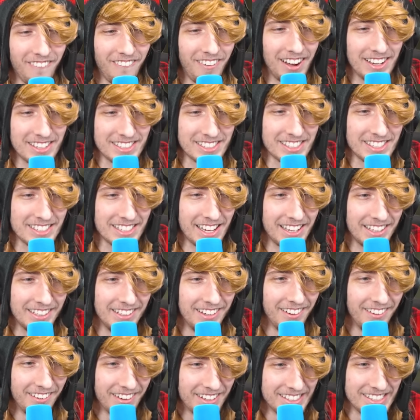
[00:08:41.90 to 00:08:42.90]
watch this, I
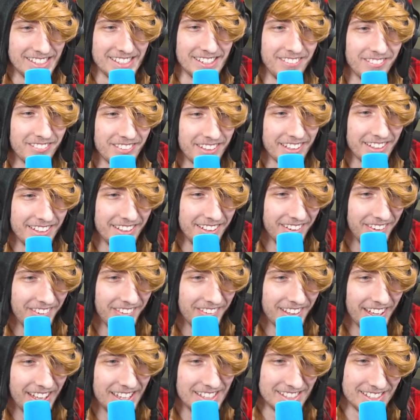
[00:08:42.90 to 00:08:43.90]
notice something new,
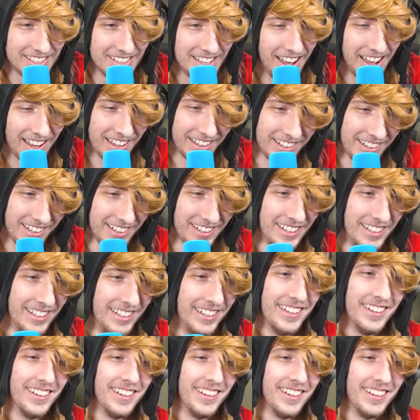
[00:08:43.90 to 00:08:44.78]
and that's not good.